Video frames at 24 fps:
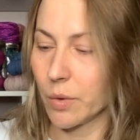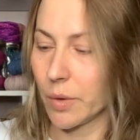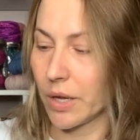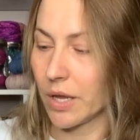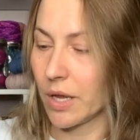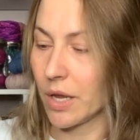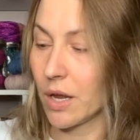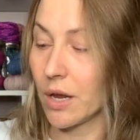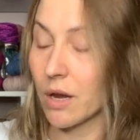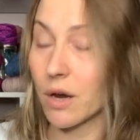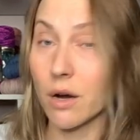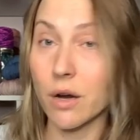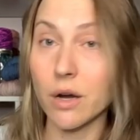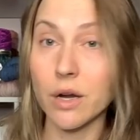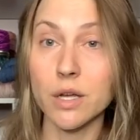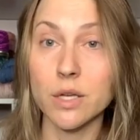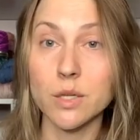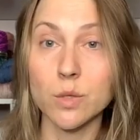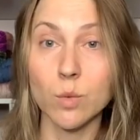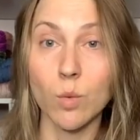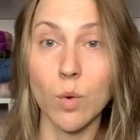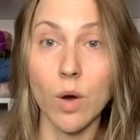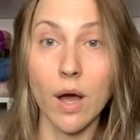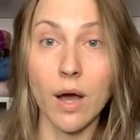here
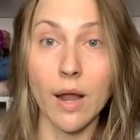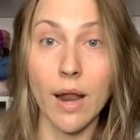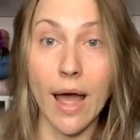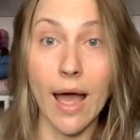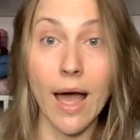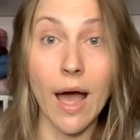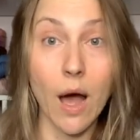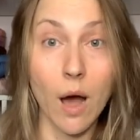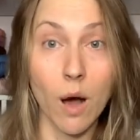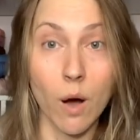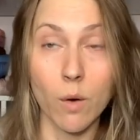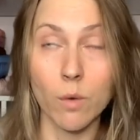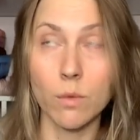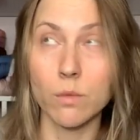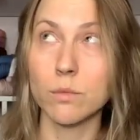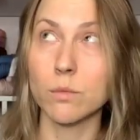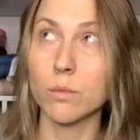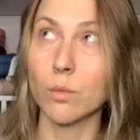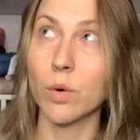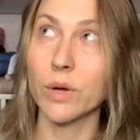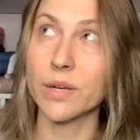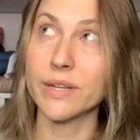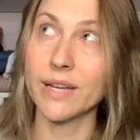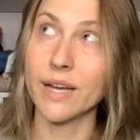is what, how,
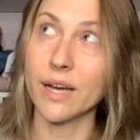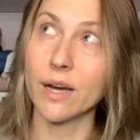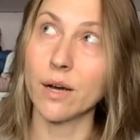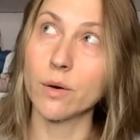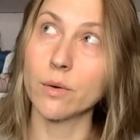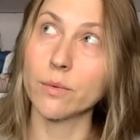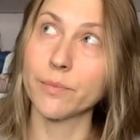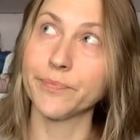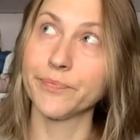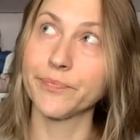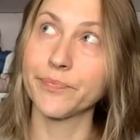what, how.